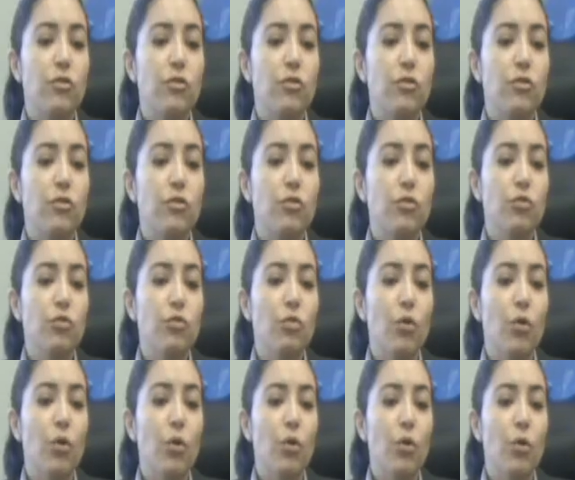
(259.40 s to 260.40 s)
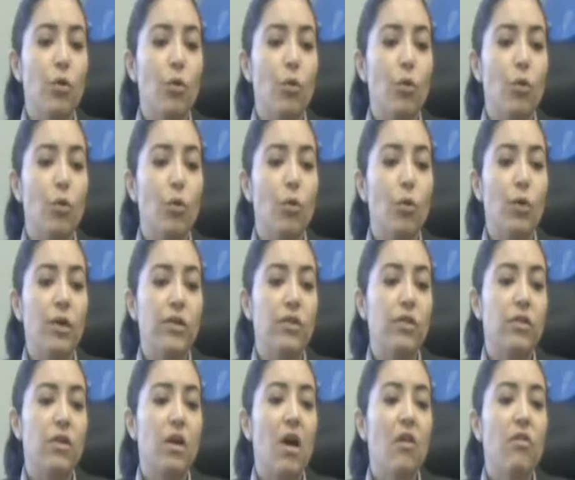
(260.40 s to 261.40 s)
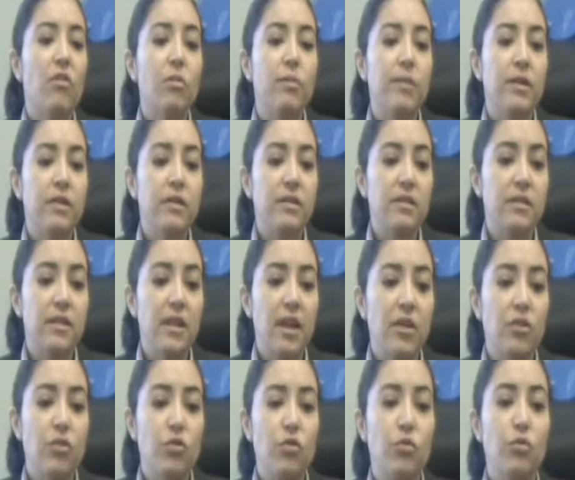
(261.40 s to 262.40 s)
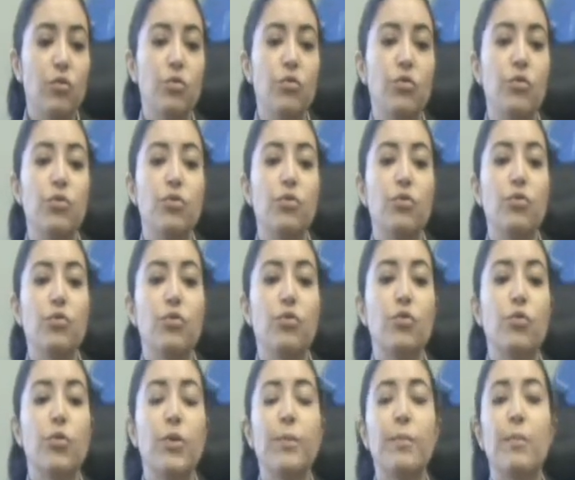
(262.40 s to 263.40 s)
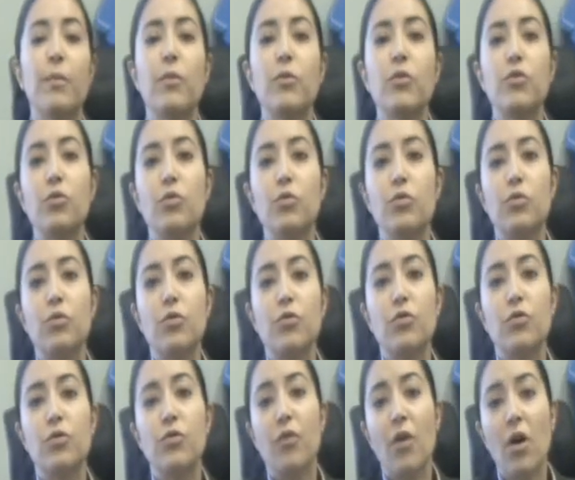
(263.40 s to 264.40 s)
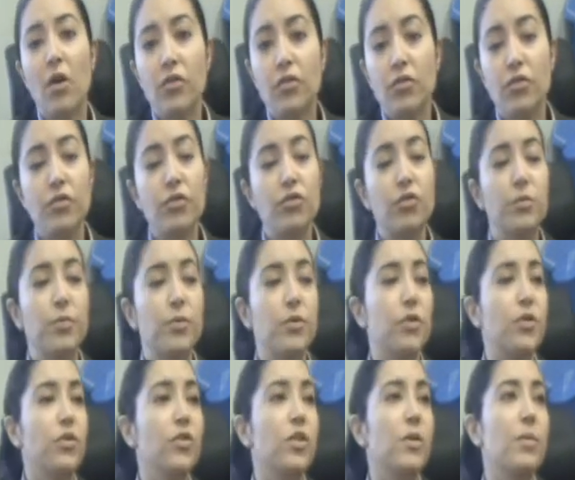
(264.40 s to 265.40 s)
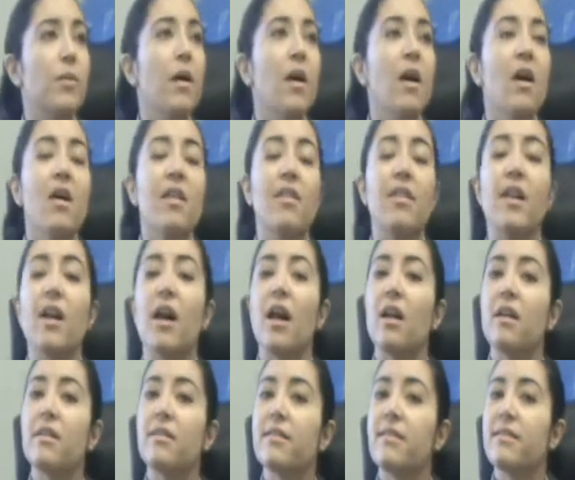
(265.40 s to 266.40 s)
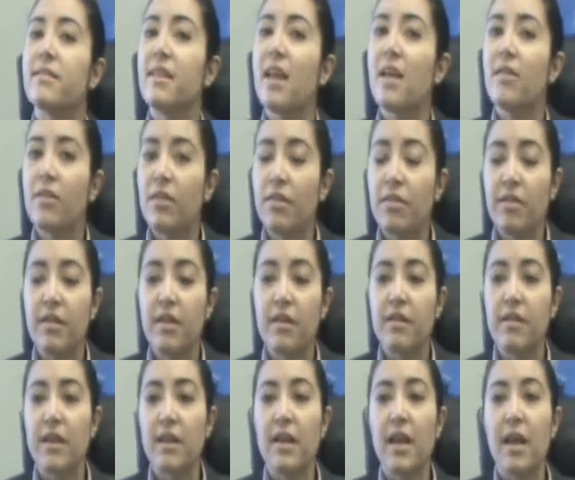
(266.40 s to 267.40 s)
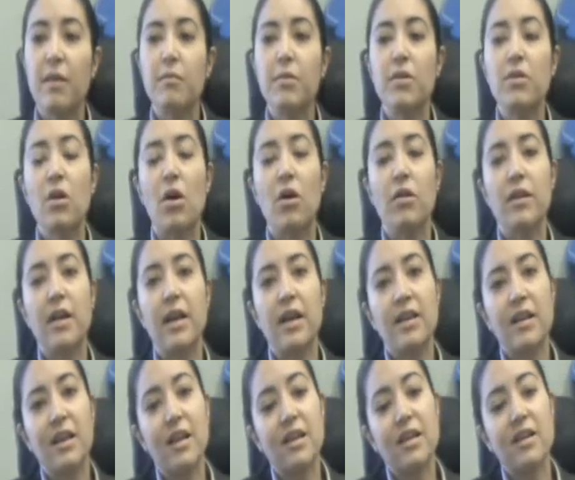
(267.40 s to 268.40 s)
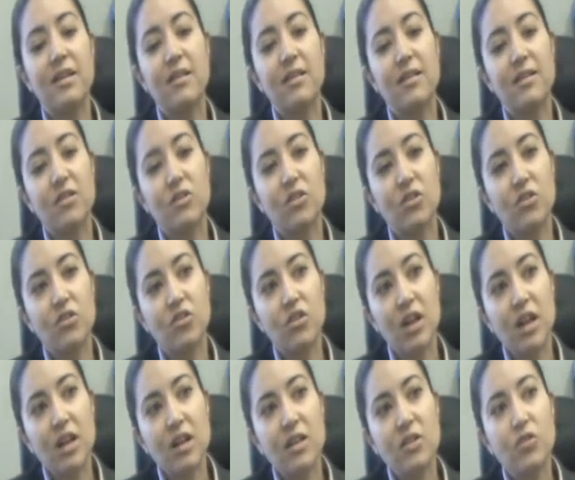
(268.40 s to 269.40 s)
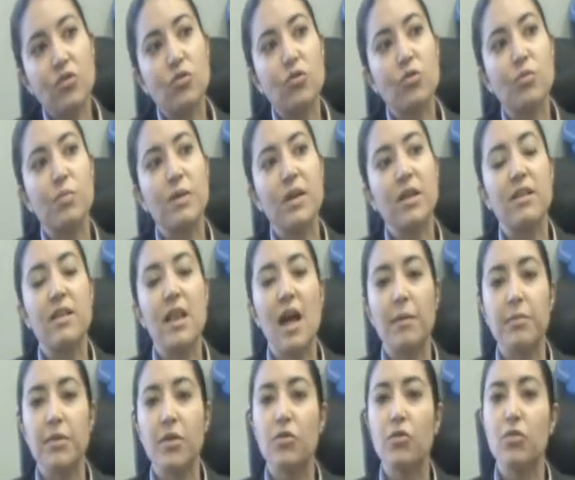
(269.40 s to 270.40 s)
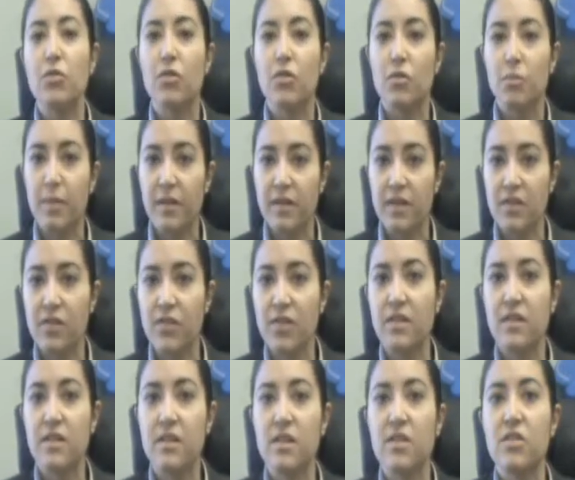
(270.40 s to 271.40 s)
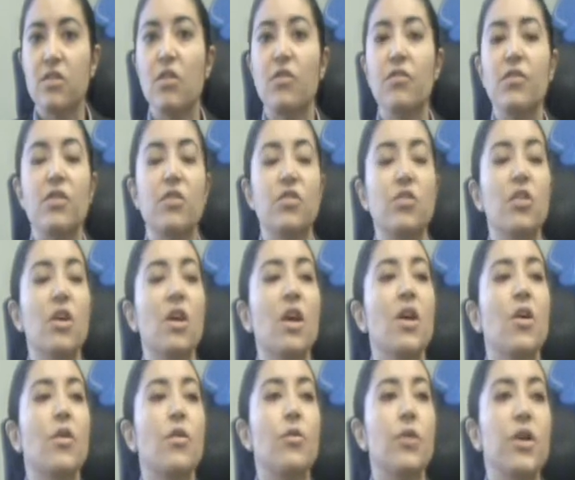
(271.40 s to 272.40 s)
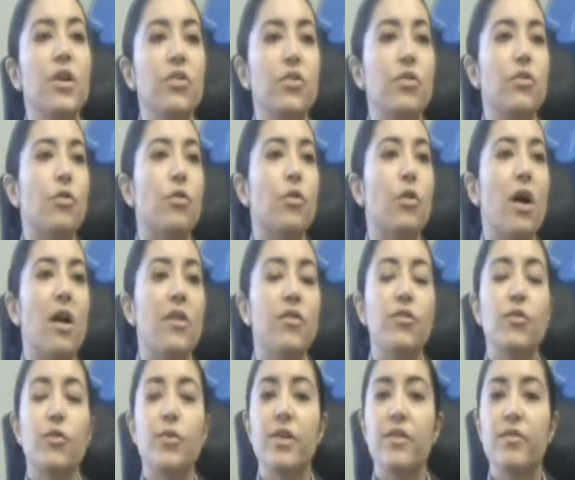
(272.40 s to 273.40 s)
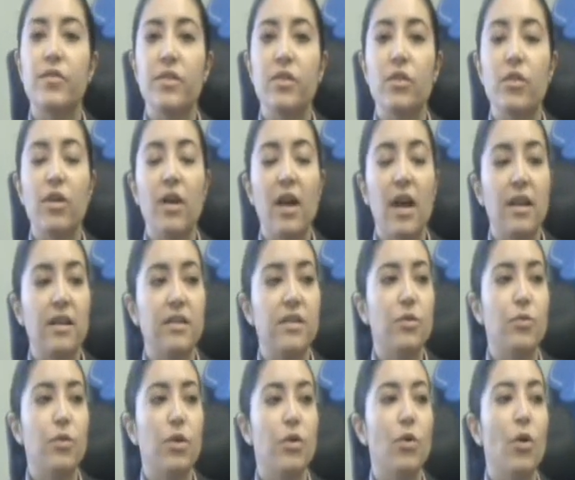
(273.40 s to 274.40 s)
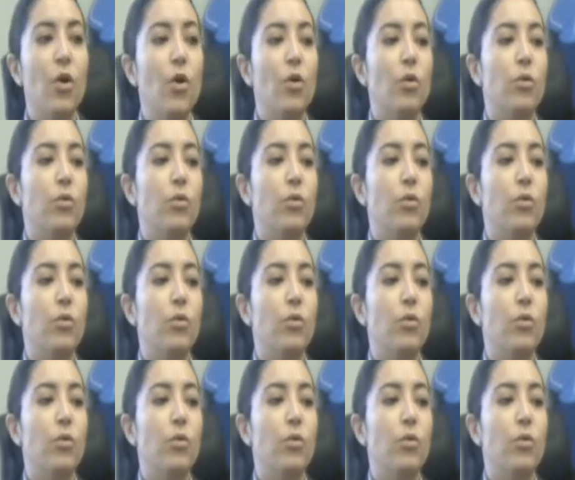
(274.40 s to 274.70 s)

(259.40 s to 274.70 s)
As to what governments can do to foster entrepreneurship, there are several things that can be done, and it's generally should be adapted to the specificities of each region or country or even locality where